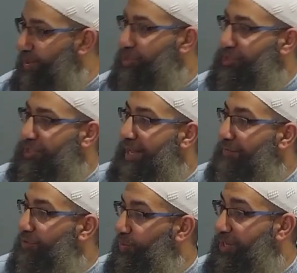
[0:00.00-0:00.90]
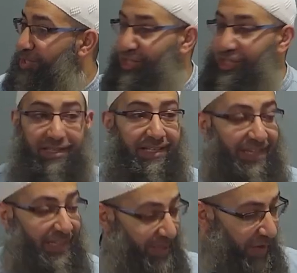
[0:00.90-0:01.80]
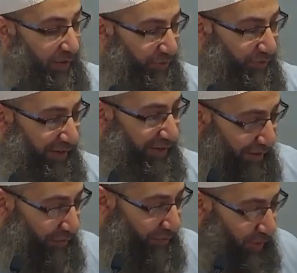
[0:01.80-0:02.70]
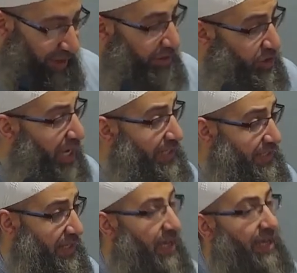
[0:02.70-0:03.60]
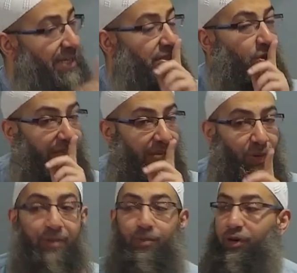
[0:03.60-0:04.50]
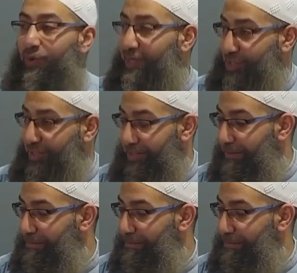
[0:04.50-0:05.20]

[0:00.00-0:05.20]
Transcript: question after question until they tell him, "Enough, enough. We want our chance." He says, "Okay, one more question.